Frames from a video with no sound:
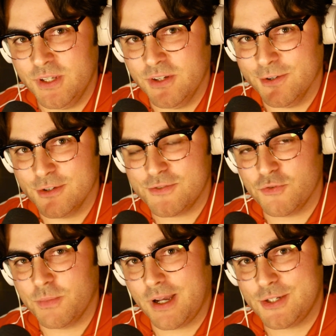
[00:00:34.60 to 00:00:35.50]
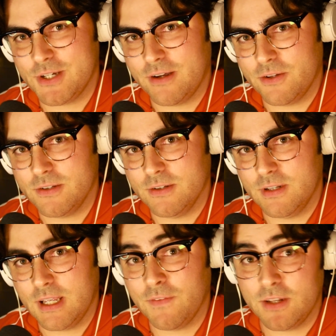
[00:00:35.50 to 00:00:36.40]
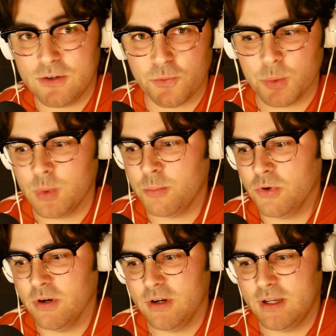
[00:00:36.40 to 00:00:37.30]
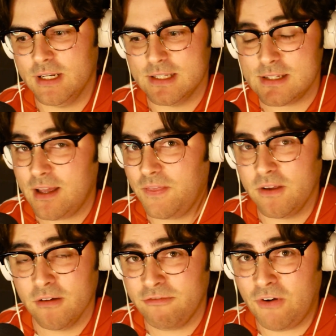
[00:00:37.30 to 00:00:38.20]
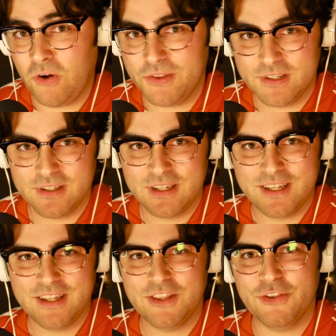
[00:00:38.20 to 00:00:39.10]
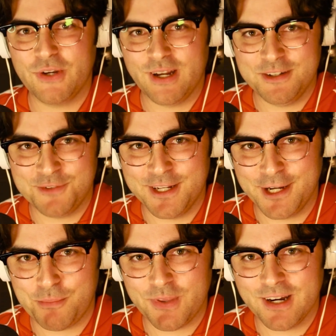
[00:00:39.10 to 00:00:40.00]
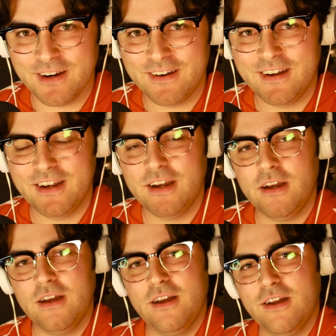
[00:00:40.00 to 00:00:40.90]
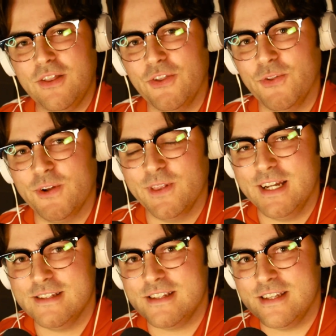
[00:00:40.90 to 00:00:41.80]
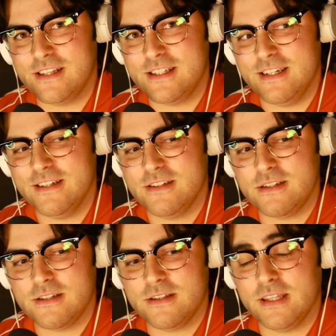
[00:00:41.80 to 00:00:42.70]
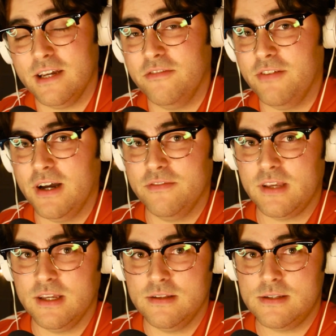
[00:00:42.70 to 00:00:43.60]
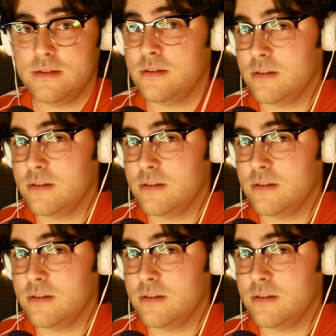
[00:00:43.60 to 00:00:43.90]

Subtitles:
years from my childhood, and they don't remember, and it's not their fault. They're kind of getting up there. They're in their late 60s. They had 5 kids.